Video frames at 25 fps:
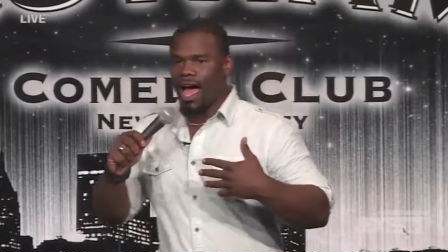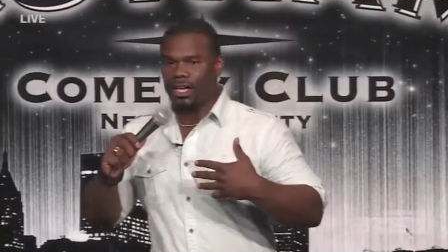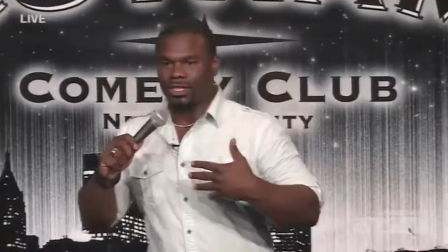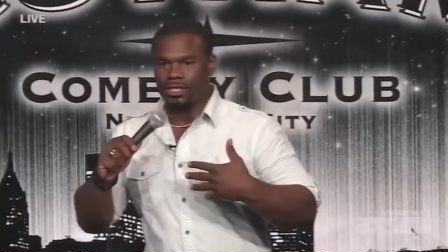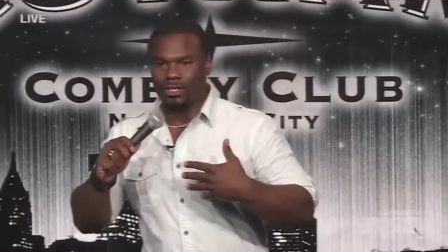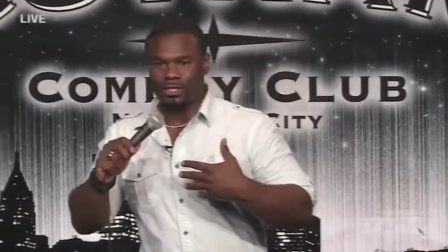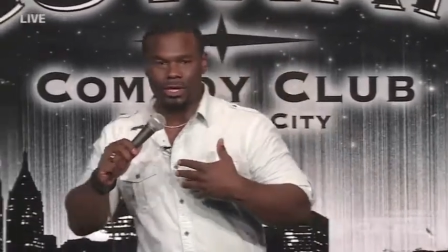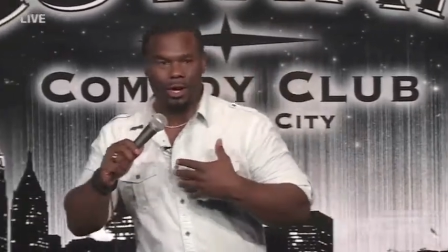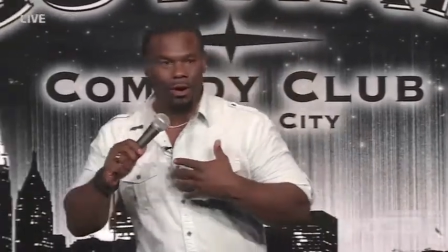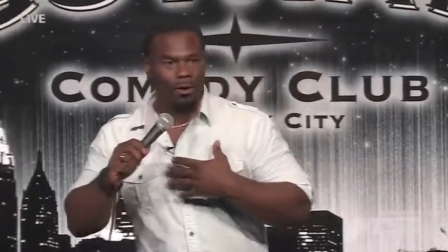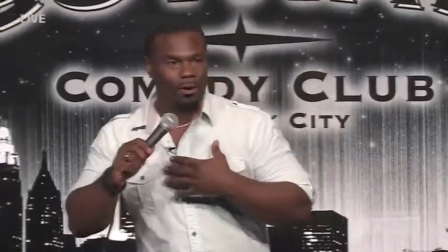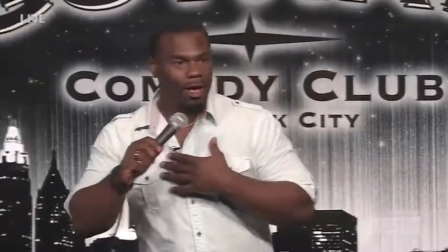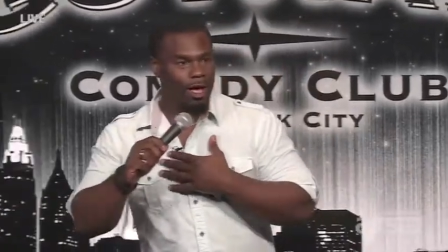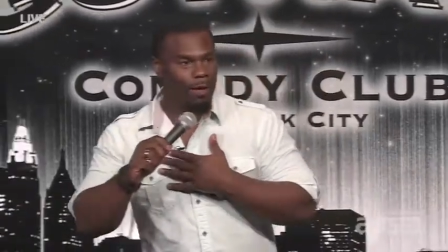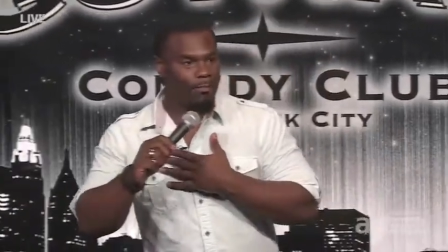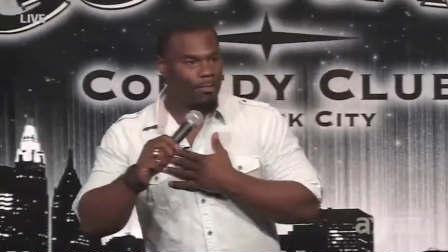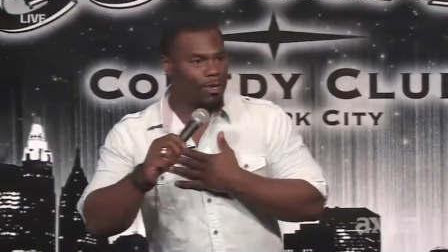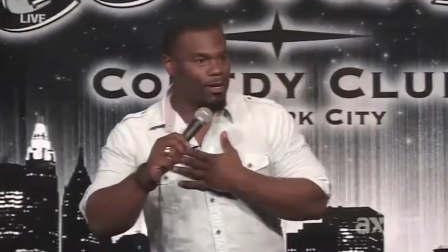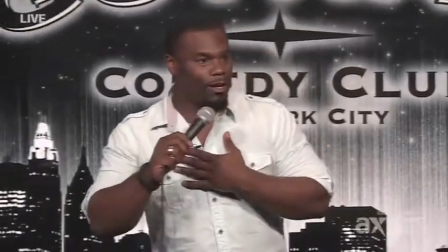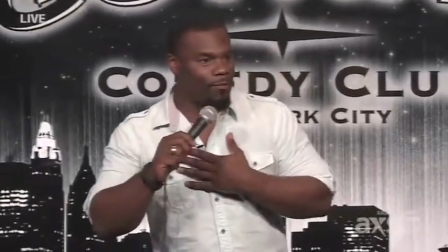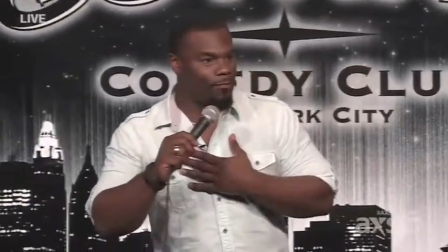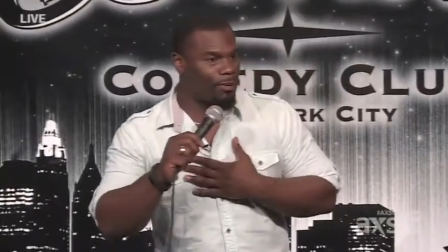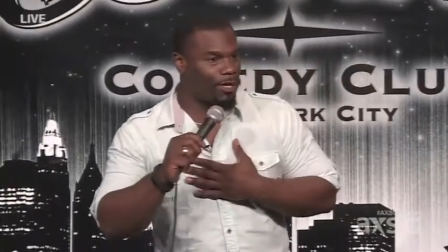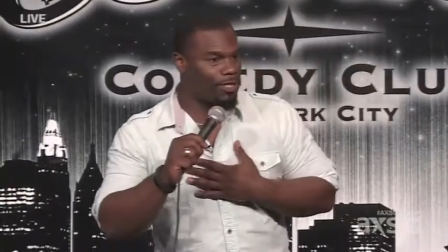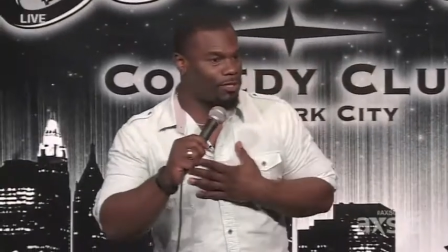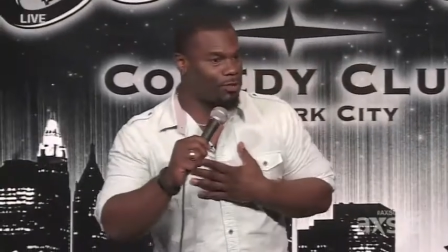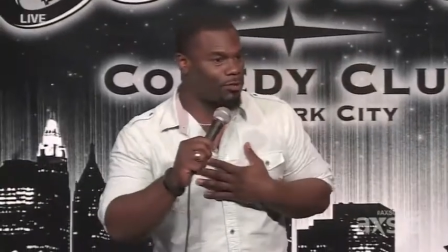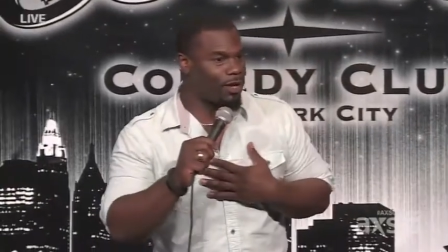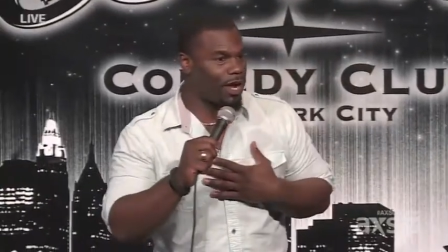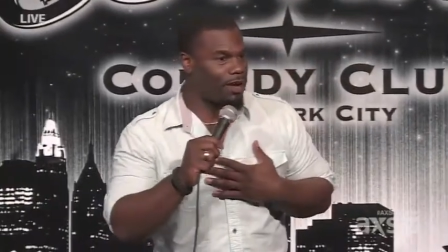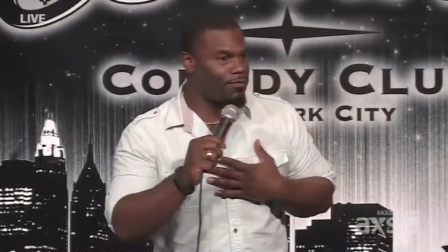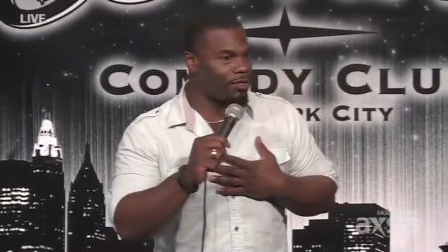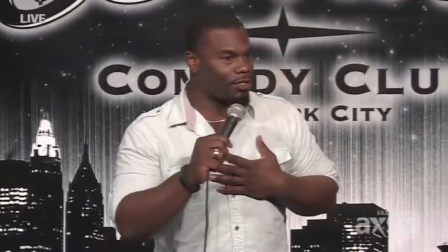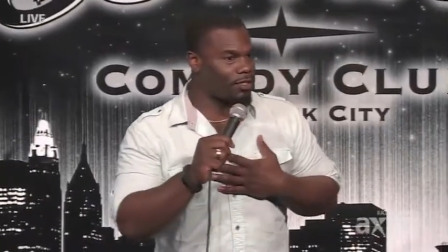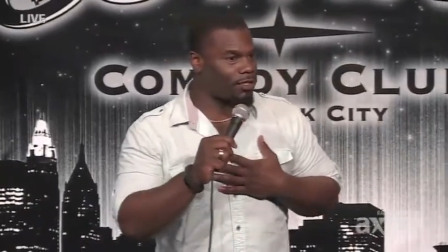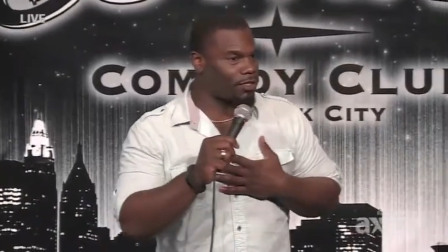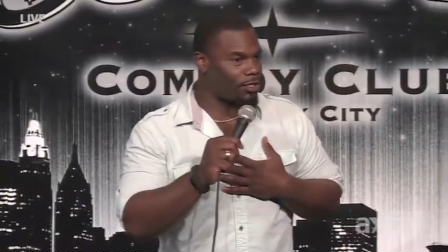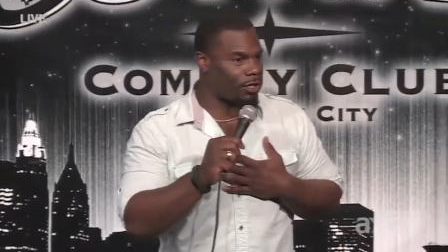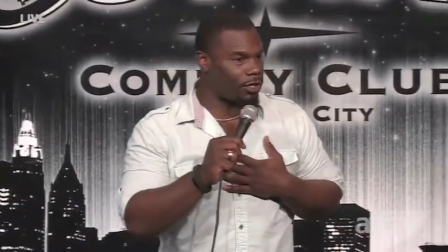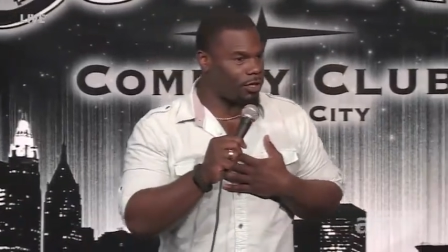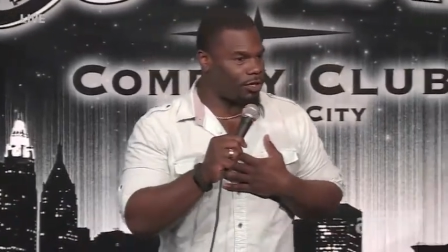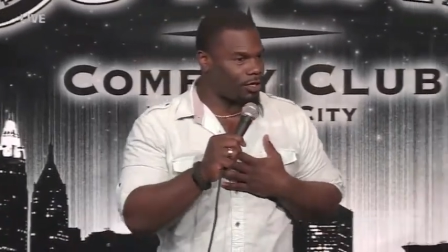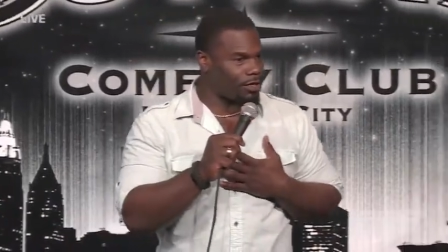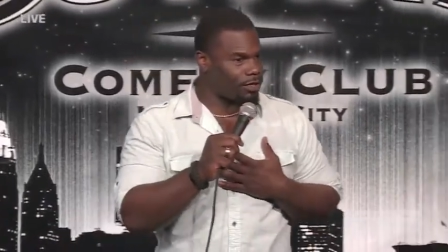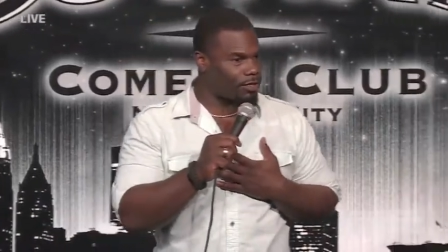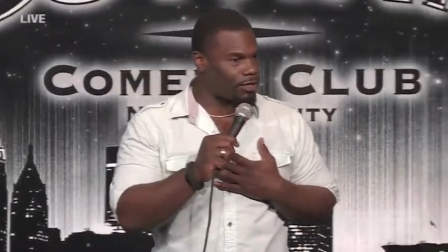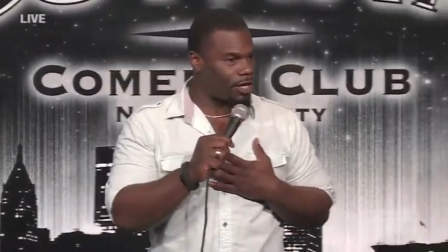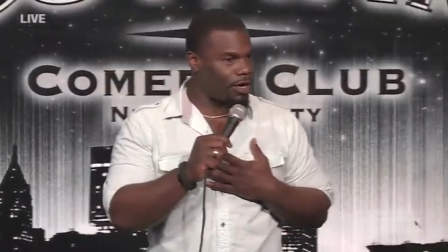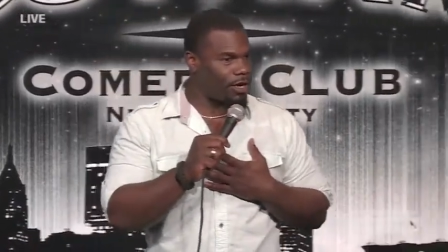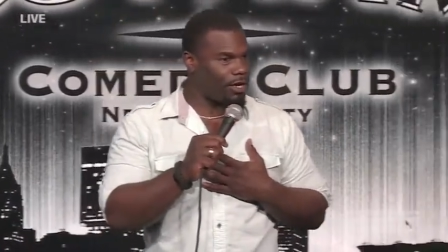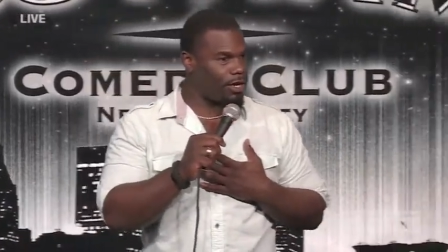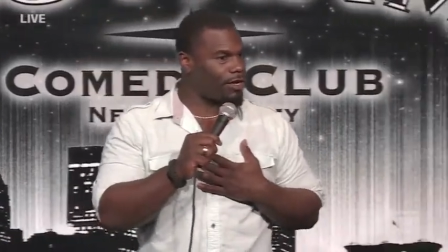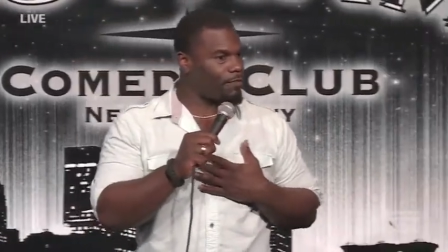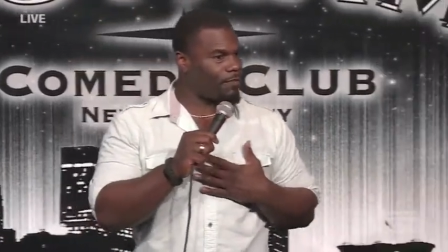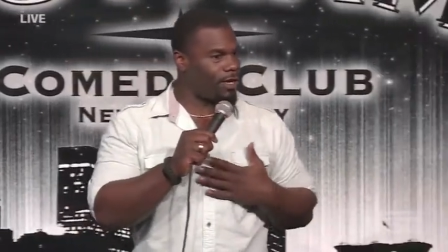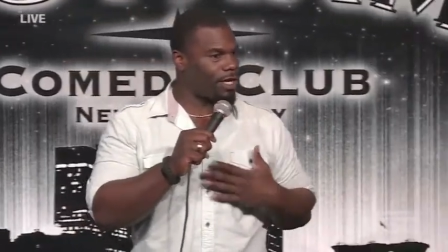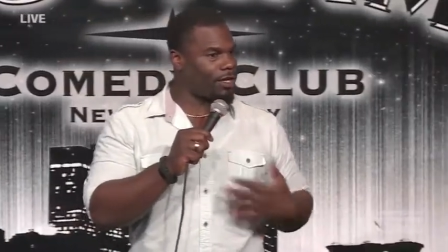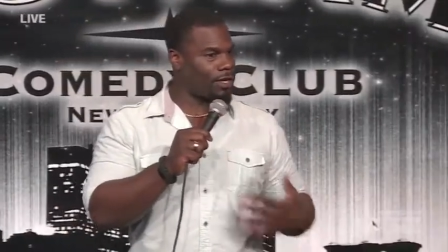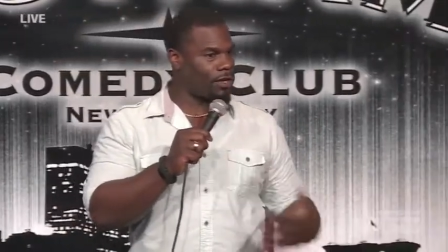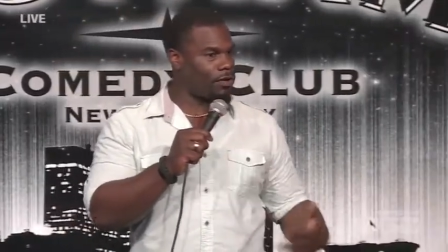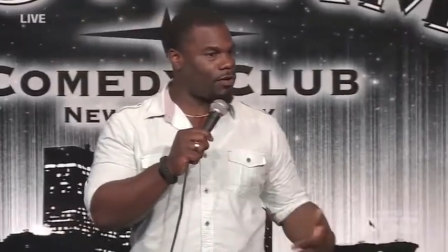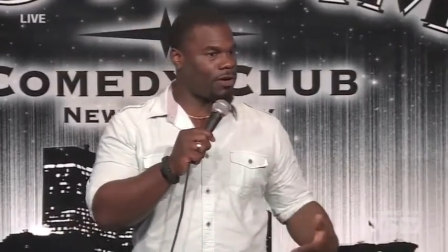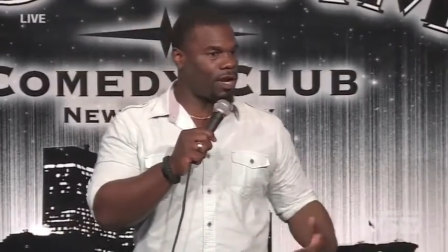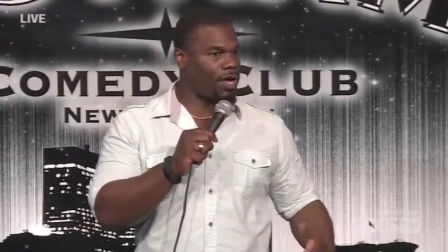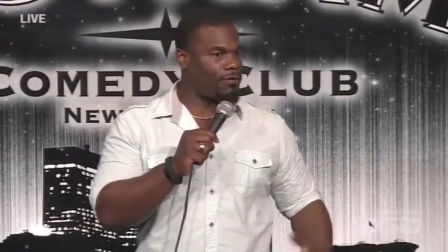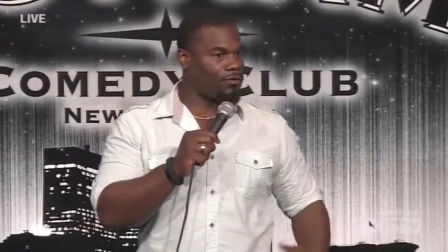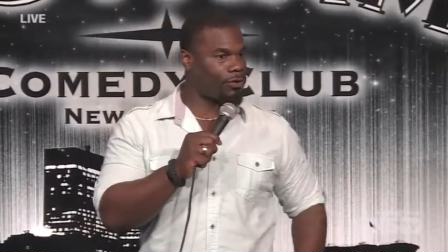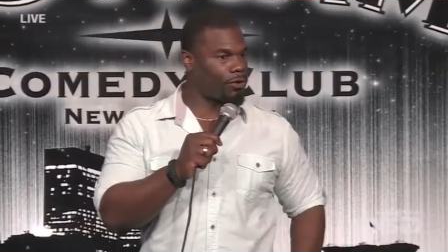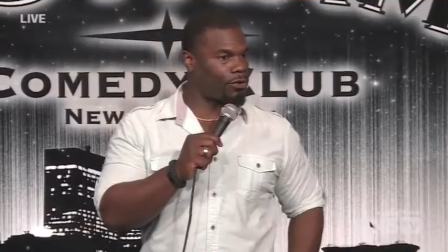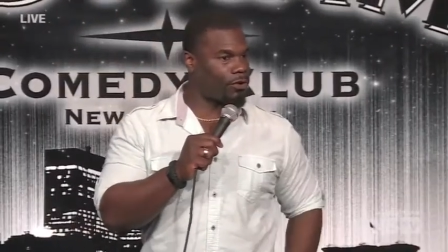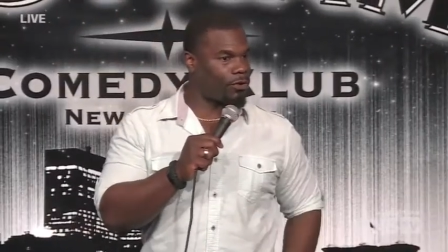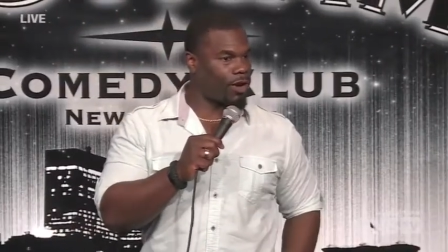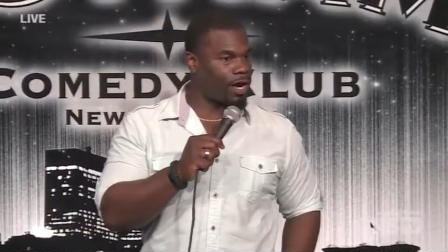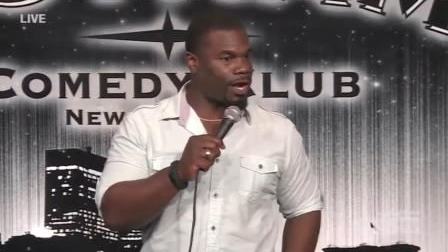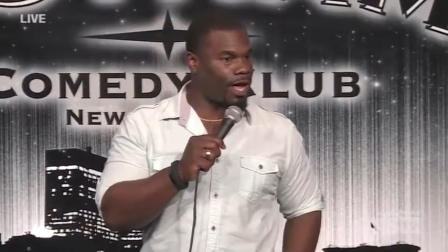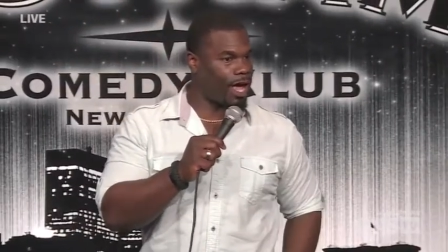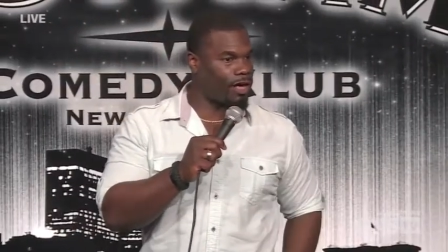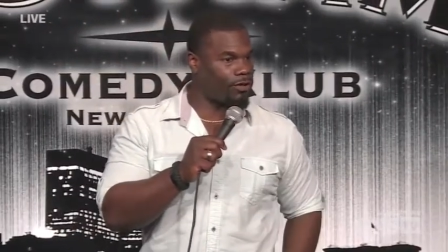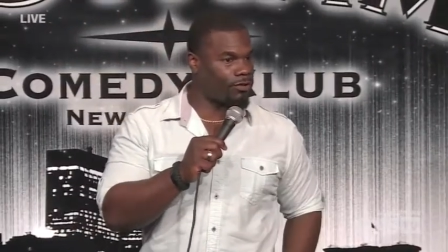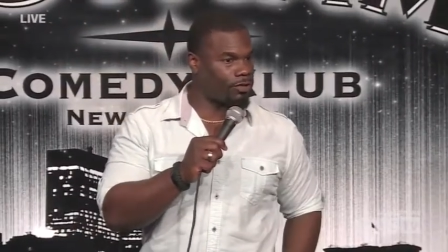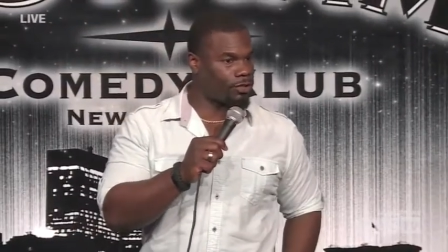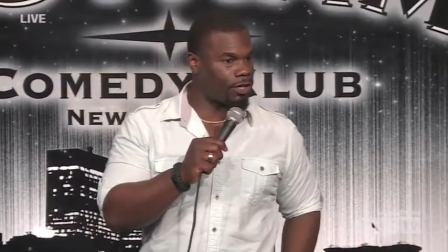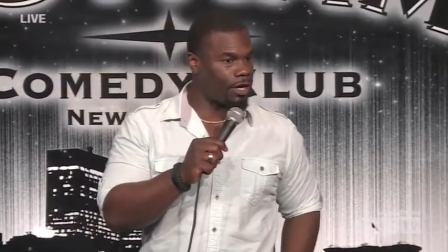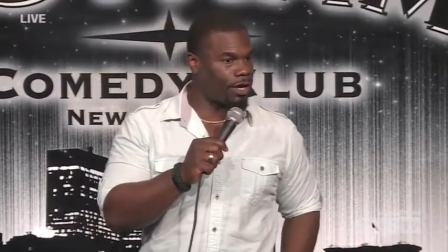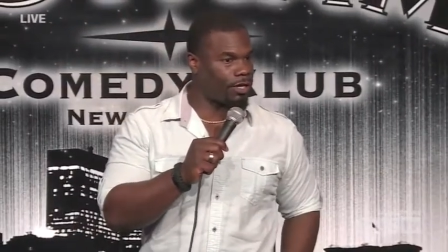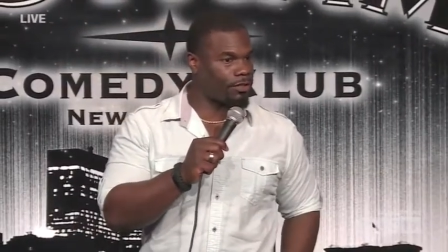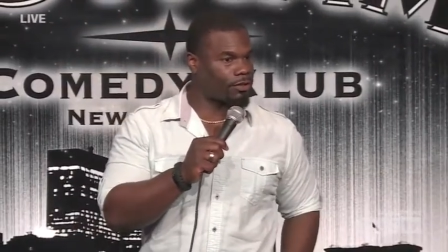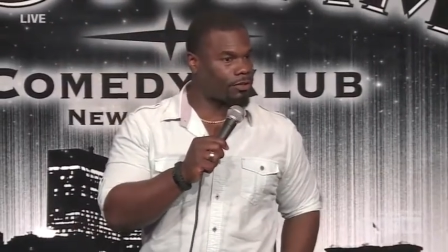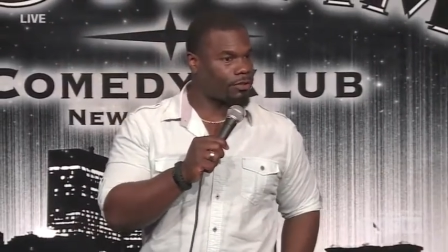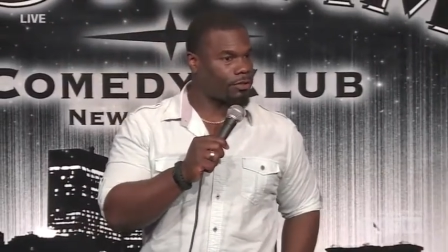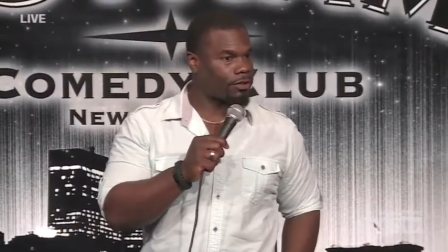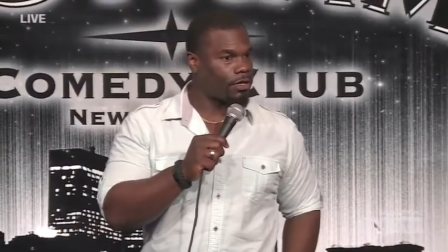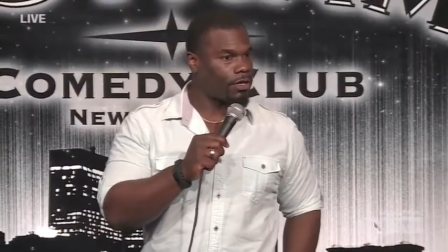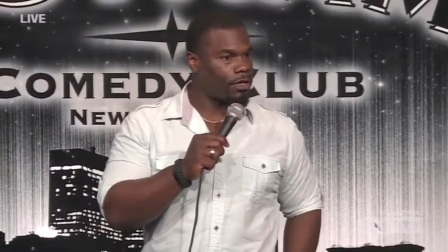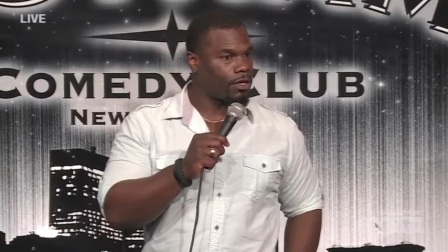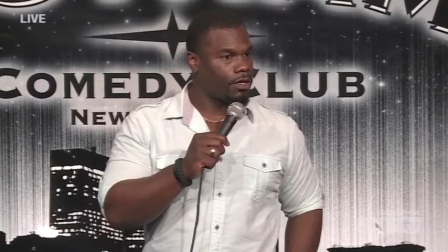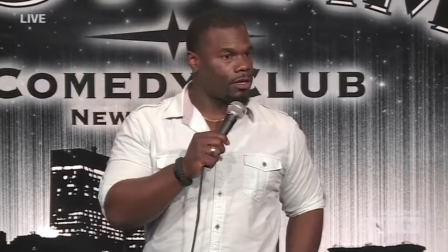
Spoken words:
I show up and the bus driver's shirt is dirty. I'm like, you don't have two Greyhound shirts?